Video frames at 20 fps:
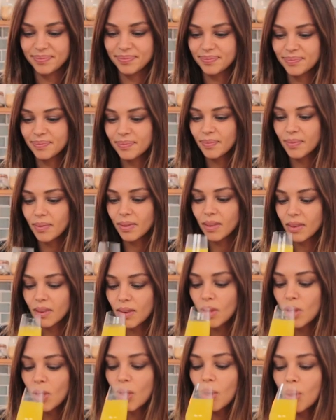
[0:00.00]

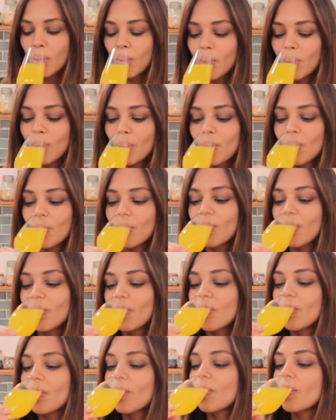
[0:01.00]

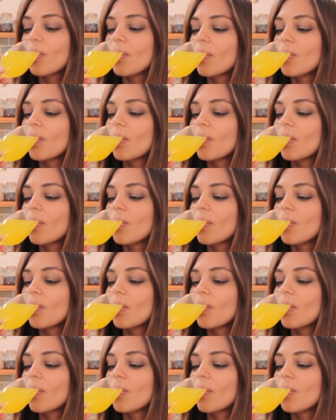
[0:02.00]
(no one is talking)